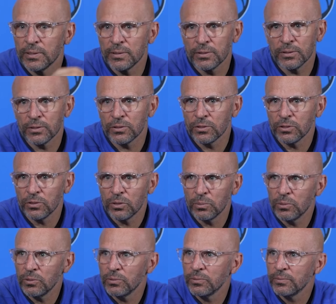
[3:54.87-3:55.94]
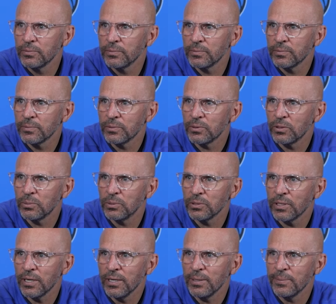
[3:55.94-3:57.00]
It's just a normal, normal
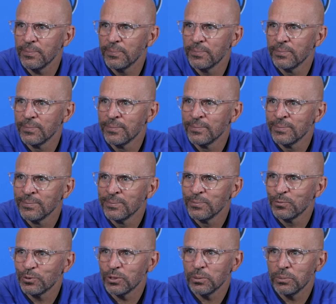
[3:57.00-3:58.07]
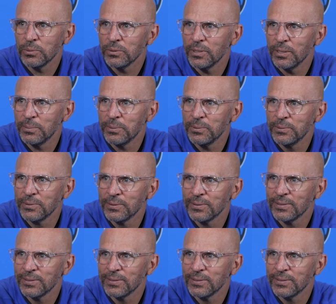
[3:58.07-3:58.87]
game. Triple-double.